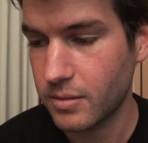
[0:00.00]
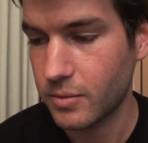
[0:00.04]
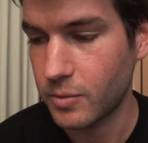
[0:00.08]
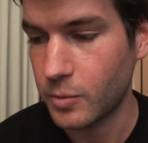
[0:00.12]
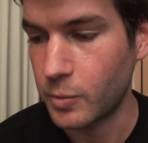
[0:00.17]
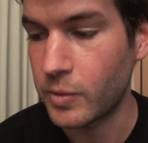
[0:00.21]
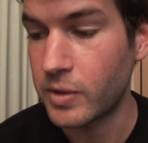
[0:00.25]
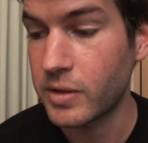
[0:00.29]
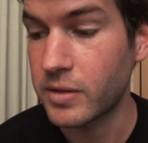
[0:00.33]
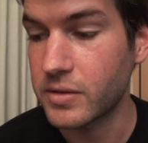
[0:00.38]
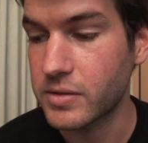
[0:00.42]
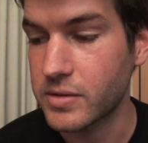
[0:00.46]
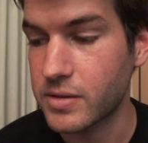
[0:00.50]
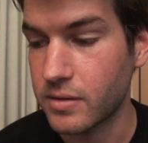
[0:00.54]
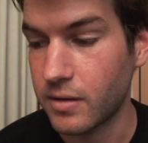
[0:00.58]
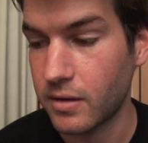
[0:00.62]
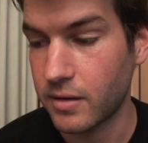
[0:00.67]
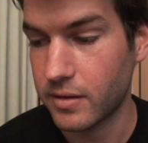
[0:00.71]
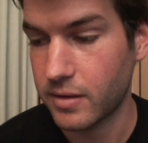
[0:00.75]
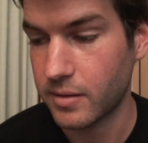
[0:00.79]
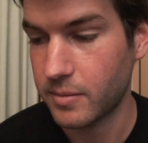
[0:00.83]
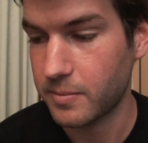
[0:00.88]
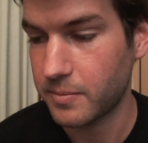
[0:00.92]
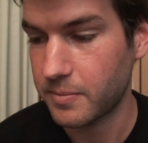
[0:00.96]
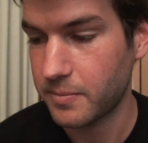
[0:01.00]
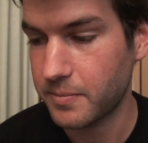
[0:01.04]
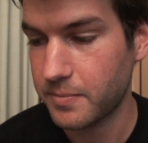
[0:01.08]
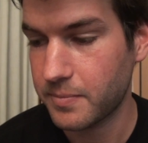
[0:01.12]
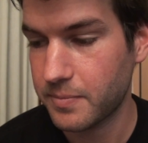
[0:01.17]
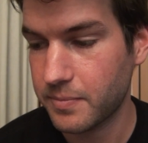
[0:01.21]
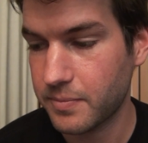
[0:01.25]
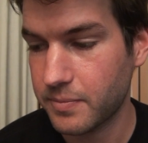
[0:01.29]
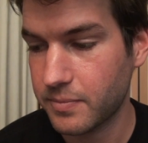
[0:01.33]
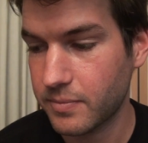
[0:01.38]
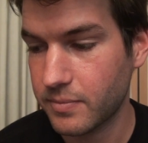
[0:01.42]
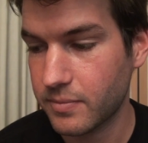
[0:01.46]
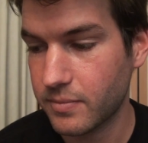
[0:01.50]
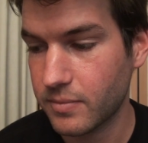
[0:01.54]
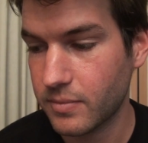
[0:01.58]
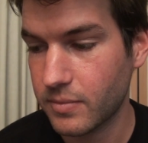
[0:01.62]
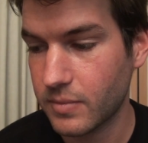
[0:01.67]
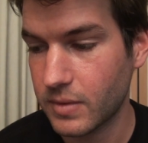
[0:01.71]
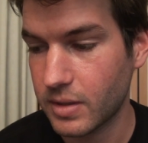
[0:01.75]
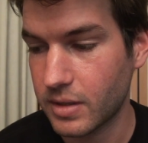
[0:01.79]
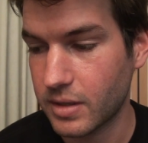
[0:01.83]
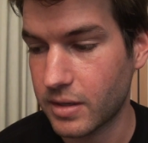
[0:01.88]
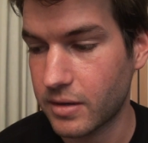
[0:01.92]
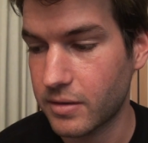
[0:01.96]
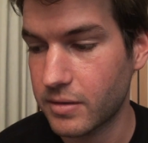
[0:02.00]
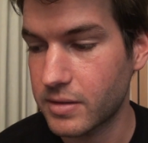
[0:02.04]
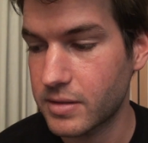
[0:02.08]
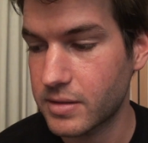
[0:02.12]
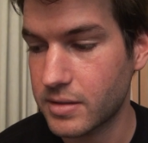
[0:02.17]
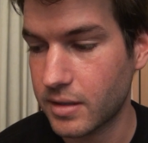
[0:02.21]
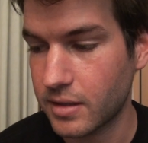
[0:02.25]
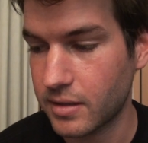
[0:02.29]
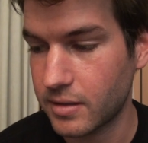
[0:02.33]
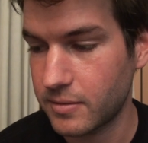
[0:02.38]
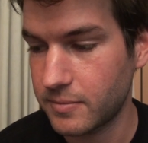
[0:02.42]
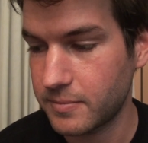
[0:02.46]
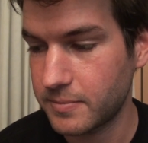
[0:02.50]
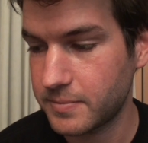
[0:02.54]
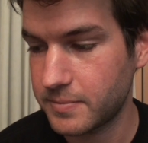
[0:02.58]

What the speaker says: we? Will saw them, Garrett said.